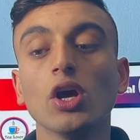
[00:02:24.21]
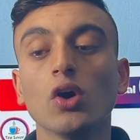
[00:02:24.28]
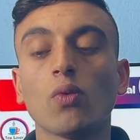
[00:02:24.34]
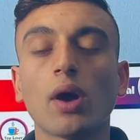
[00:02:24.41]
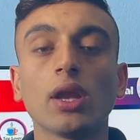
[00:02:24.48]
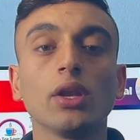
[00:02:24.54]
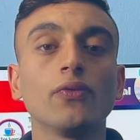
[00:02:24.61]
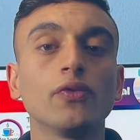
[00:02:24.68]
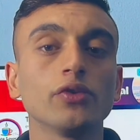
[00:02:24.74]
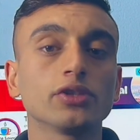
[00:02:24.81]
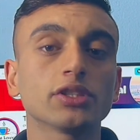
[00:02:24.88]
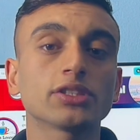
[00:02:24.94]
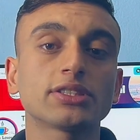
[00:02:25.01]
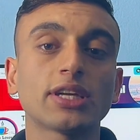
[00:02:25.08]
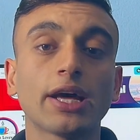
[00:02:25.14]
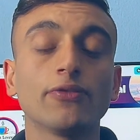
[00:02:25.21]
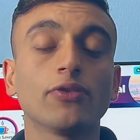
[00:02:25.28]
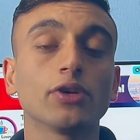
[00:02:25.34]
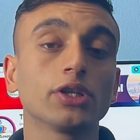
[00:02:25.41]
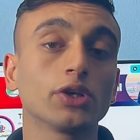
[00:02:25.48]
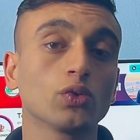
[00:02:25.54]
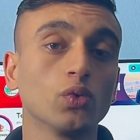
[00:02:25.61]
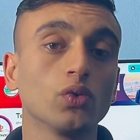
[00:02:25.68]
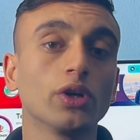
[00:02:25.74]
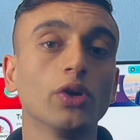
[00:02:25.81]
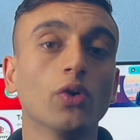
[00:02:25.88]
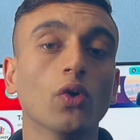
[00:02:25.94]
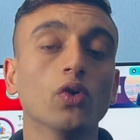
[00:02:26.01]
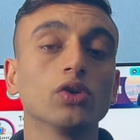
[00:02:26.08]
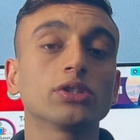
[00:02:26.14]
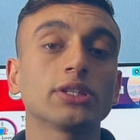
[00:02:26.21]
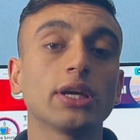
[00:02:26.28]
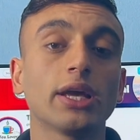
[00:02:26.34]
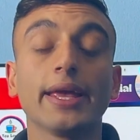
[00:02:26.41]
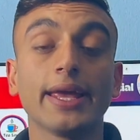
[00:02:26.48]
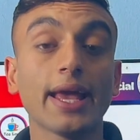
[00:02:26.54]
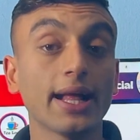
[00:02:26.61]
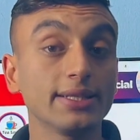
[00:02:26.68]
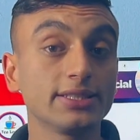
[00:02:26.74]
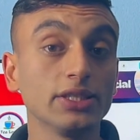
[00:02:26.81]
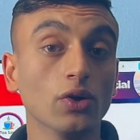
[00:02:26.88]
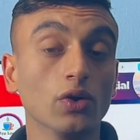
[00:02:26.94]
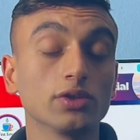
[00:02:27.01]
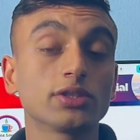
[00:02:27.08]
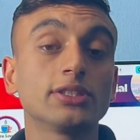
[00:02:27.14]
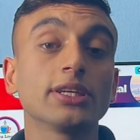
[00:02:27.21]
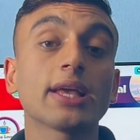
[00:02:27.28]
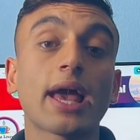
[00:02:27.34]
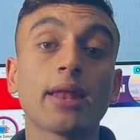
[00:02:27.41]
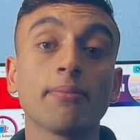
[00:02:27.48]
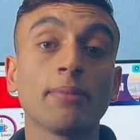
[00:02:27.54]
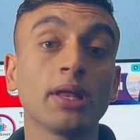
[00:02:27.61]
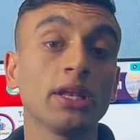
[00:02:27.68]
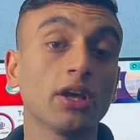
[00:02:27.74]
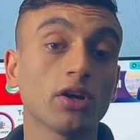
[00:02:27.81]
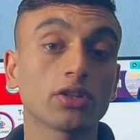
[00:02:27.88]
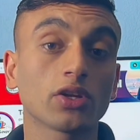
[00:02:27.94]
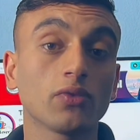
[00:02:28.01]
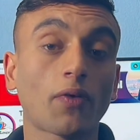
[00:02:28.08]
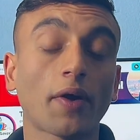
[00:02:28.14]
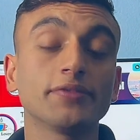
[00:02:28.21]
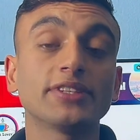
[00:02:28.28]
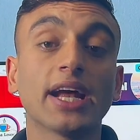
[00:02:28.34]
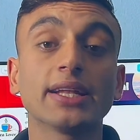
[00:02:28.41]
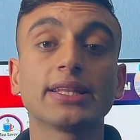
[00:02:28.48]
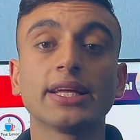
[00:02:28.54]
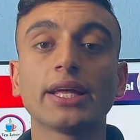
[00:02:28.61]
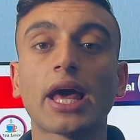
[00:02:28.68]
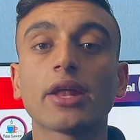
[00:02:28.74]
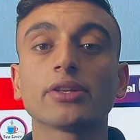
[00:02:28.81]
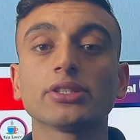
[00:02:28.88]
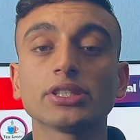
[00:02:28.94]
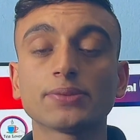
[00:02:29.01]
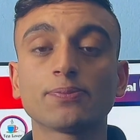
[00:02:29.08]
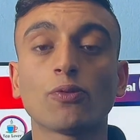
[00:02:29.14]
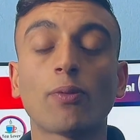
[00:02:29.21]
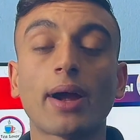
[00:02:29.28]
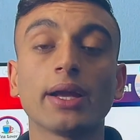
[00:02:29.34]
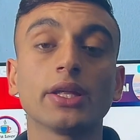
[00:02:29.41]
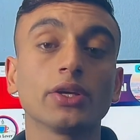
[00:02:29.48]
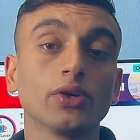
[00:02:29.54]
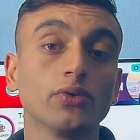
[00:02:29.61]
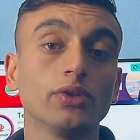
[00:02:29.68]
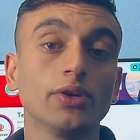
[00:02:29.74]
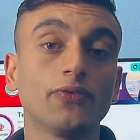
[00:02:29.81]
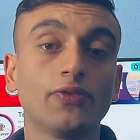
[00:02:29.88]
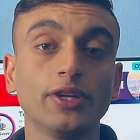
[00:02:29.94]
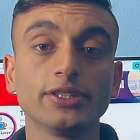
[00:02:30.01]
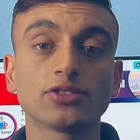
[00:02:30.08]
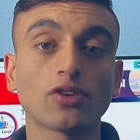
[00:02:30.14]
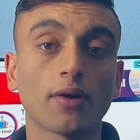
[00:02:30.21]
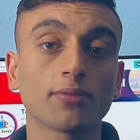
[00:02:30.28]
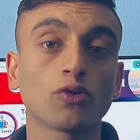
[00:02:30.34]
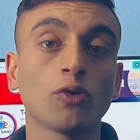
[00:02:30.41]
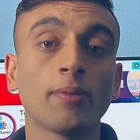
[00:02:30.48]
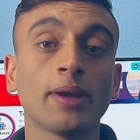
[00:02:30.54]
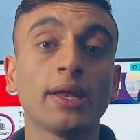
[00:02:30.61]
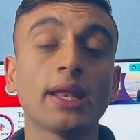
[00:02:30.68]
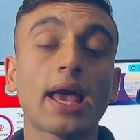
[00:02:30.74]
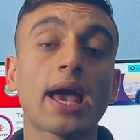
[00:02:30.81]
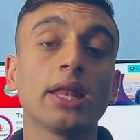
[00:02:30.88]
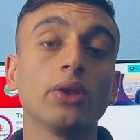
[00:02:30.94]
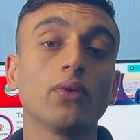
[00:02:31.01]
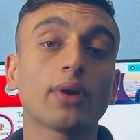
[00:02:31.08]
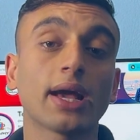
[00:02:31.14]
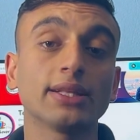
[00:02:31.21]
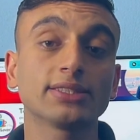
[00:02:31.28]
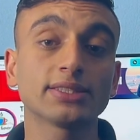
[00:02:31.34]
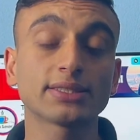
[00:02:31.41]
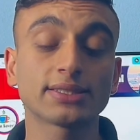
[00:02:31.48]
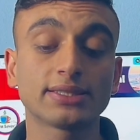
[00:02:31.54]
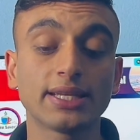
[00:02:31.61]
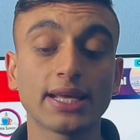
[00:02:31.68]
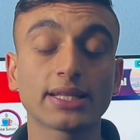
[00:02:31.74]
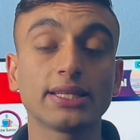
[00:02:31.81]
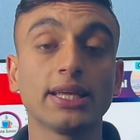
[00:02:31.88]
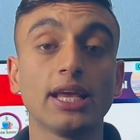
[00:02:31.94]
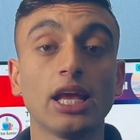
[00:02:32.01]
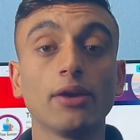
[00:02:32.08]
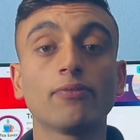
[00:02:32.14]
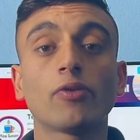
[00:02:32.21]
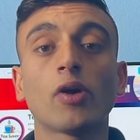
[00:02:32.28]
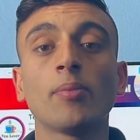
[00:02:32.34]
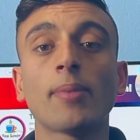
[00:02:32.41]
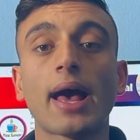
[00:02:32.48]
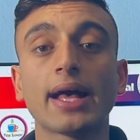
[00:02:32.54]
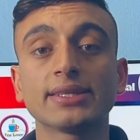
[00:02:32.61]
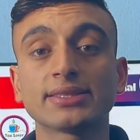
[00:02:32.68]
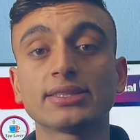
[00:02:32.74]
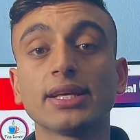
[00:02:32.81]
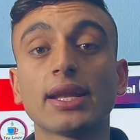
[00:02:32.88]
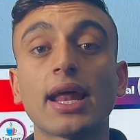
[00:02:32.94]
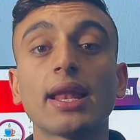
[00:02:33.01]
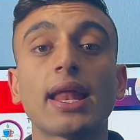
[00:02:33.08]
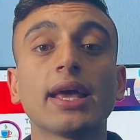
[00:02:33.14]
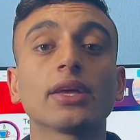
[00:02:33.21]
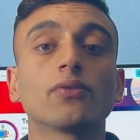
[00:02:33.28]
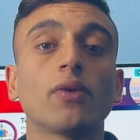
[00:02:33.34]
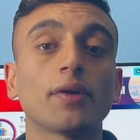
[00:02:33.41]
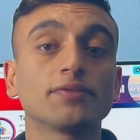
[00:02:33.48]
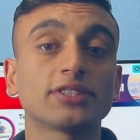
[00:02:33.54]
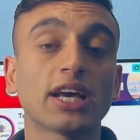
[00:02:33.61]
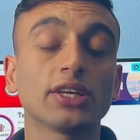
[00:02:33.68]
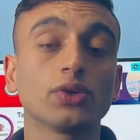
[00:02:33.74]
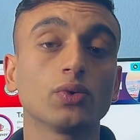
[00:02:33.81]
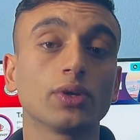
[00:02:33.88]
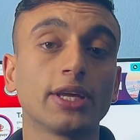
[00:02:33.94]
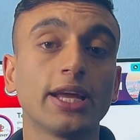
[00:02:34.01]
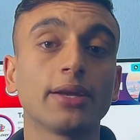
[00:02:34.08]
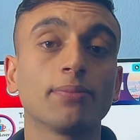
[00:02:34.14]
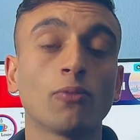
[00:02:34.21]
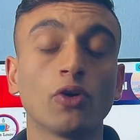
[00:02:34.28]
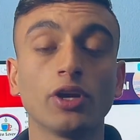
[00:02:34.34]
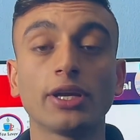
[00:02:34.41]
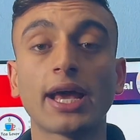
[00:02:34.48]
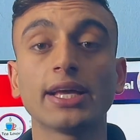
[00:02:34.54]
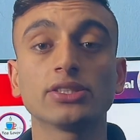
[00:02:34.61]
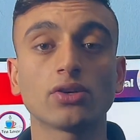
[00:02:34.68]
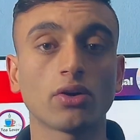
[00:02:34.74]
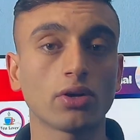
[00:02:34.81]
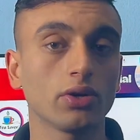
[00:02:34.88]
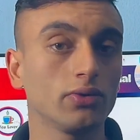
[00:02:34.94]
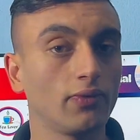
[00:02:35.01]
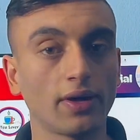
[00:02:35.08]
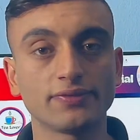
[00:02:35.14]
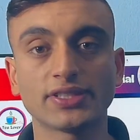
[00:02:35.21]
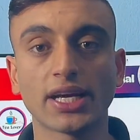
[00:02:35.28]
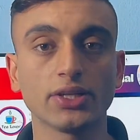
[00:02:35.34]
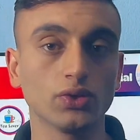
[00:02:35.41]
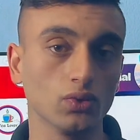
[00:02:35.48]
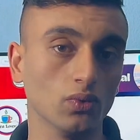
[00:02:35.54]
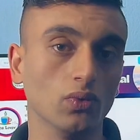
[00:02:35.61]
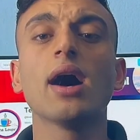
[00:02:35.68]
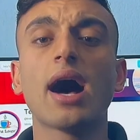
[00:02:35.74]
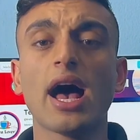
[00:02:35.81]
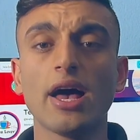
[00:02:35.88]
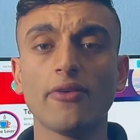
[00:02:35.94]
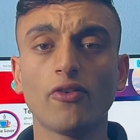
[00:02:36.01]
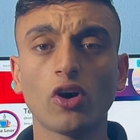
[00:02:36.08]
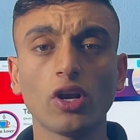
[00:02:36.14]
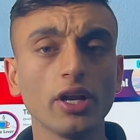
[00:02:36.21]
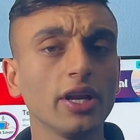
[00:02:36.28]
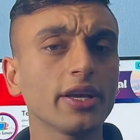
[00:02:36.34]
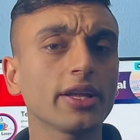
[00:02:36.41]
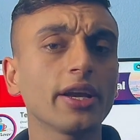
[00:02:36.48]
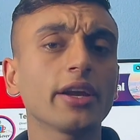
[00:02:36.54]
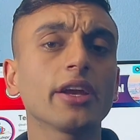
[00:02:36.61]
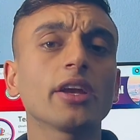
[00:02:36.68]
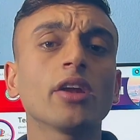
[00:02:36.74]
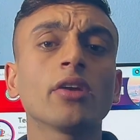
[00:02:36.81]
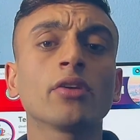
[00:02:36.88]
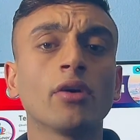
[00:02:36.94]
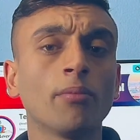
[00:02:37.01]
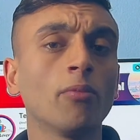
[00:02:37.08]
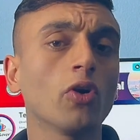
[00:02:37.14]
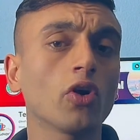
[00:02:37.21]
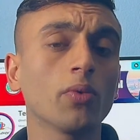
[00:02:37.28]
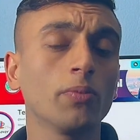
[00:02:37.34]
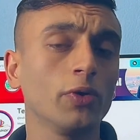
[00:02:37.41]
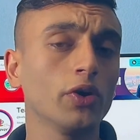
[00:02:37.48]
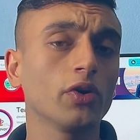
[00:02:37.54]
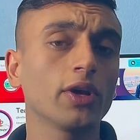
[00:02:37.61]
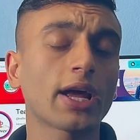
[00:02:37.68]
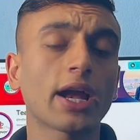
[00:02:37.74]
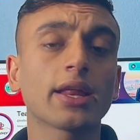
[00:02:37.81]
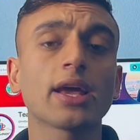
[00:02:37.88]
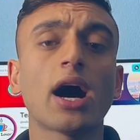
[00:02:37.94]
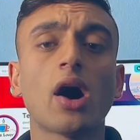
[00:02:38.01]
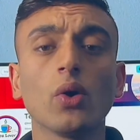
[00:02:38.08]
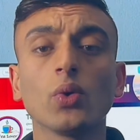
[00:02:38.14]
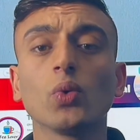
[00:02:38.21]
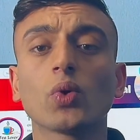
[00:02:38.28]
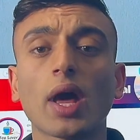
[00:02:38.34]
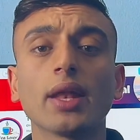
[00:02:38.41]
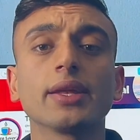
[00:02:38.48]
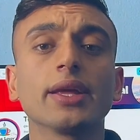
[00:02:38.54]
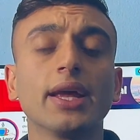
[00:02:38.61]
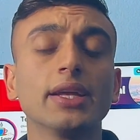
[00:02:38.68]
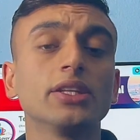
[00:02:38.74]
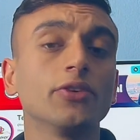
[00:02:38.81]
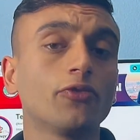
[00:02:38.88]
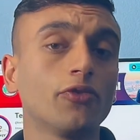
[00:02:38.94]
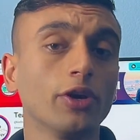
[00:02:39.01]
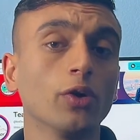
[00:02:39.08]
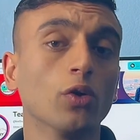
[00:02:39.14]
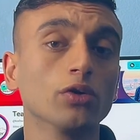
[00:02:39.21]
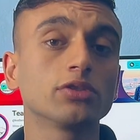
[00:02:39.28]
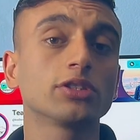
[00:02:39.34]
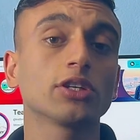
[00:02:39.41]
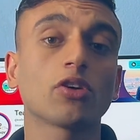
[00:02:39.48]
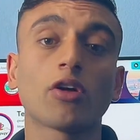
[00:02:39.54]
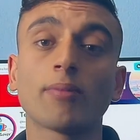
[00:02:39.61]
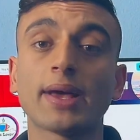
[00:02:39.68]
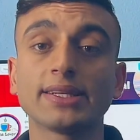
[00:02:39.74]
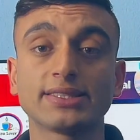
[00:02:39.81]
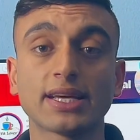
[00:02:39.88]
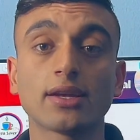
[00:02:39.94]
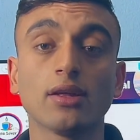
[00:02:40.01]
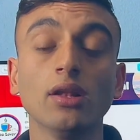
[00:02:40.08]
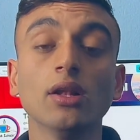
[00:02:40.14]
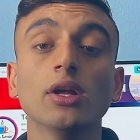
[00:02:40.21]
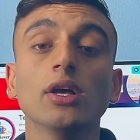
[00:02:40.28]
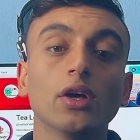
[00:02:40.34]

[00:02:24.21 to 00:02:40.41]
While if you just try for the Gooki Host, AlcHosting, and many other websites, they are just providing you the free subdomain, and you can just take the help from Astera-like website to get monetized on your website too. I have already created a number of videos regarding how you can get the free hosting on my channel.